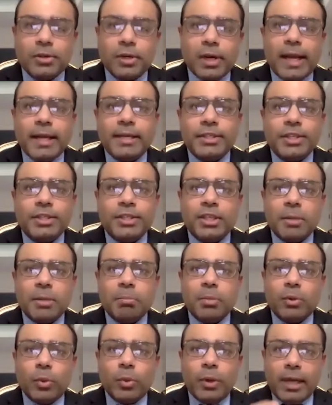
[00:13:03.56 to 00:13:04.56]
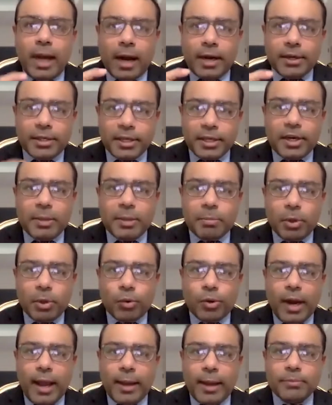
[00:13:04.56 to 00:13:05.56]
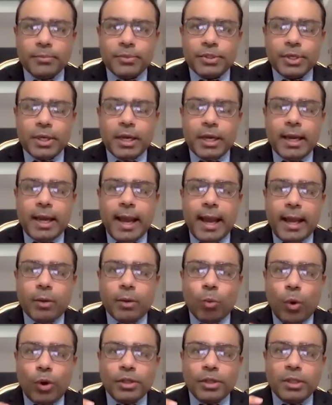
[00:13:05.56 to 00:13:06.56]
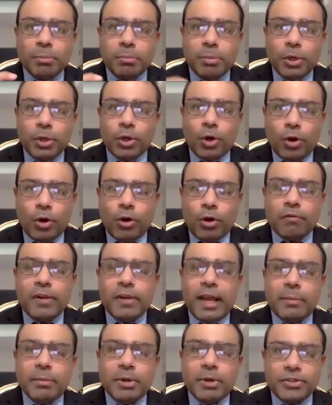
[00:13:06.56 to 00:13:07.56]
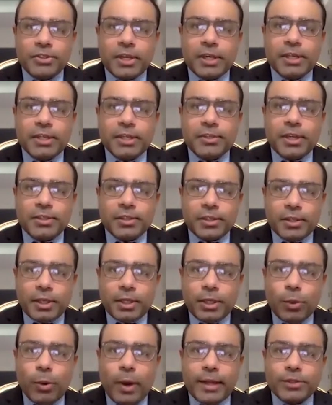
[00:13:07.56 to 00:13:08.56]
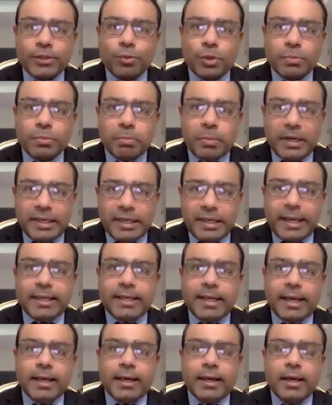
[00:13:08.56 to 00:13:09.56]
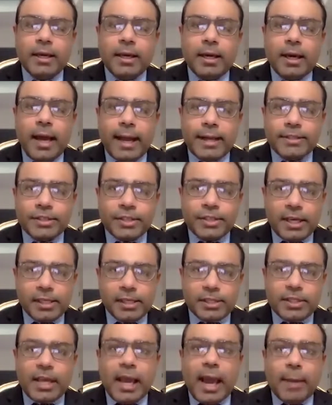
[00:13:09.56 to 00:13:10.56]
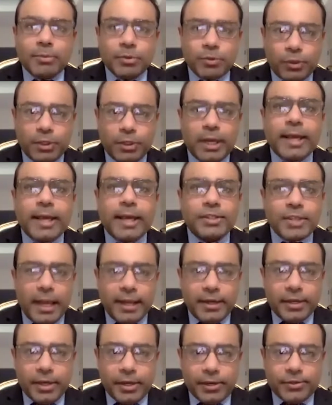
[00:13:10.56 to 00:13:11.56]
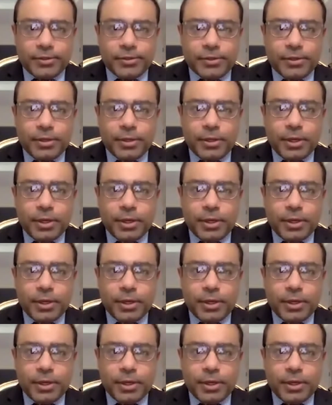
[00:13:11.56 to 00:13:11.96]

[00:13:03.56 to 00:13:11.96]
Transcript: relationship between our degree programs and what the Bureau of Labor Statistics in the US was predicting as skills gaps for the next 10 years.